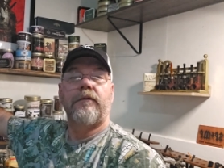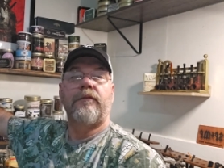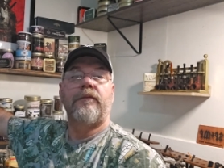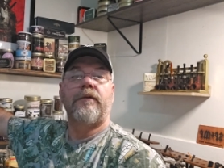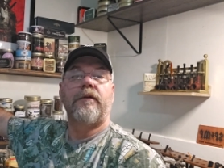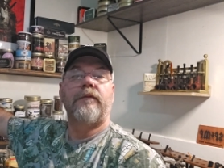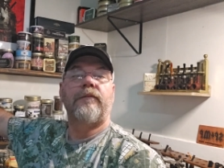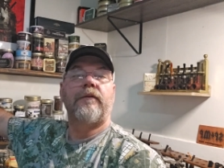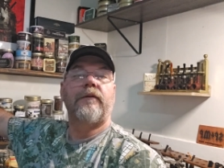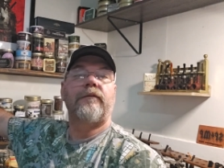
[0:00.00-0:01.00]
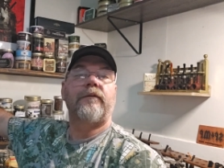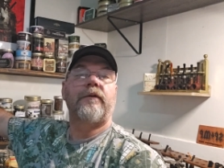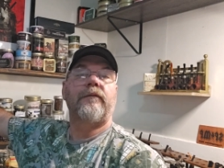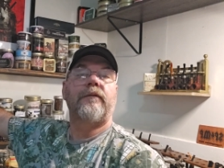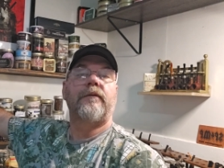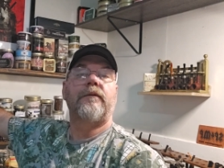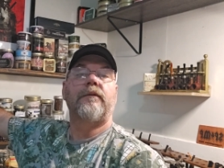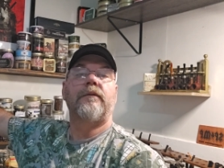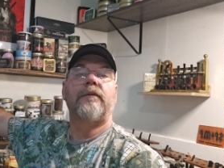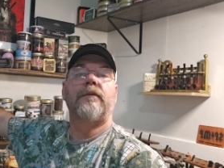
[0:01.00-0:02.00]
long this went in. I feel like forever.
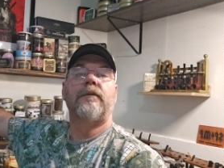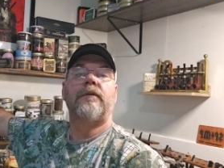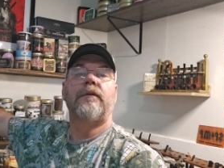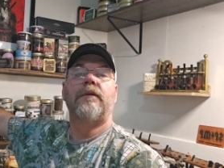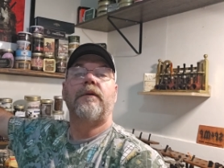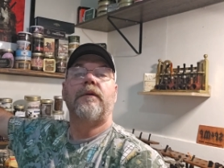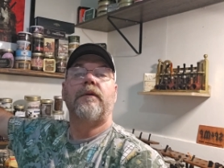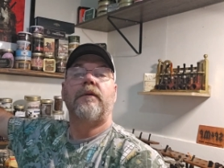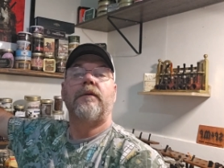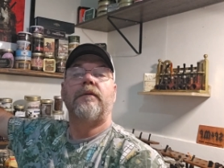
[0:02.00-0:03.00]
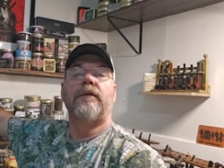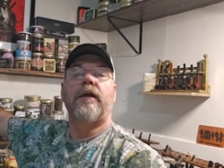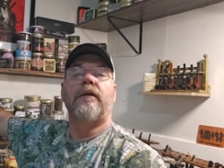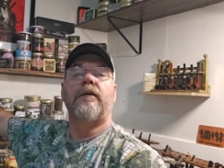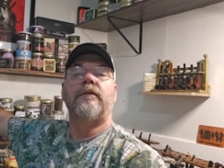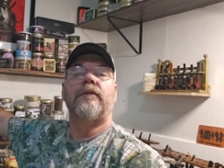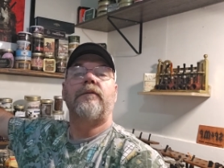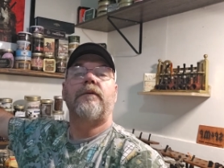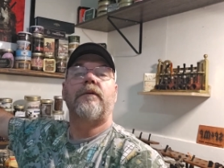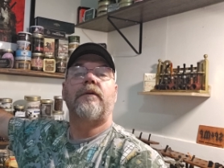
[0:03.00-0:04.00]
Thank God, that
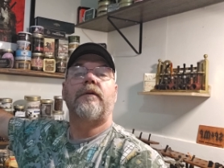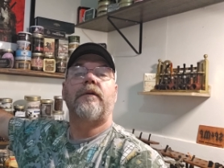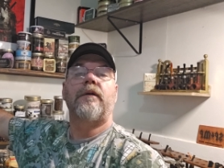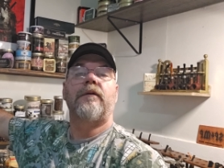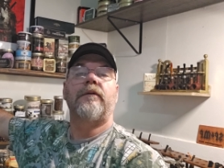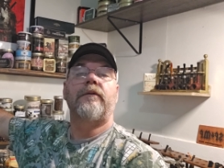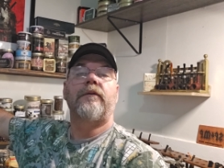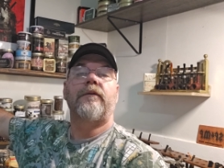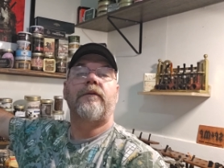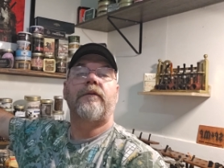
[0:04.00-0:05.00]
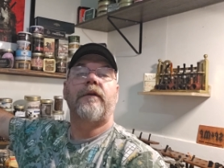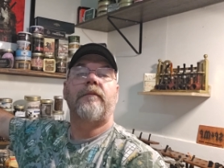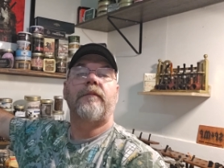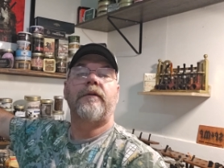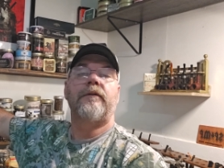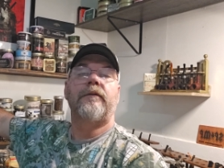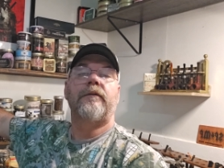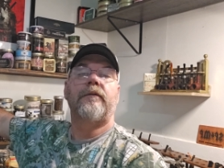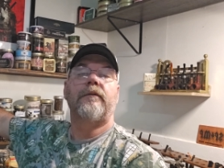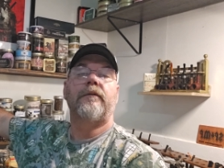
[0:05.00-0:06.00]
wasn't long at all. It was only 39 minutes.